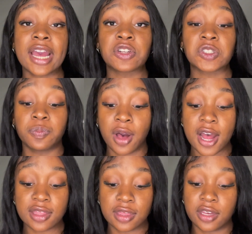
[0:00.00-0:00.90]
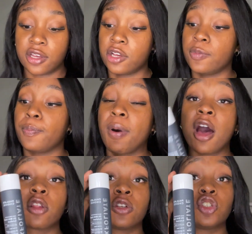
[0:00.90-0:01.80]
I just bought the
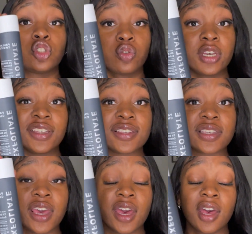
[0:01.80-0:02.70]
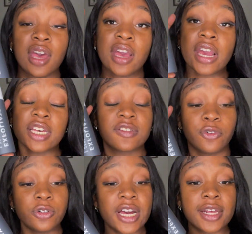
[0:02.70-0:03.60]
Paula's Choice
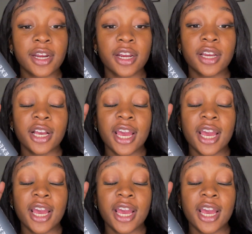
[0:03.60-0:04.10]
exfoliator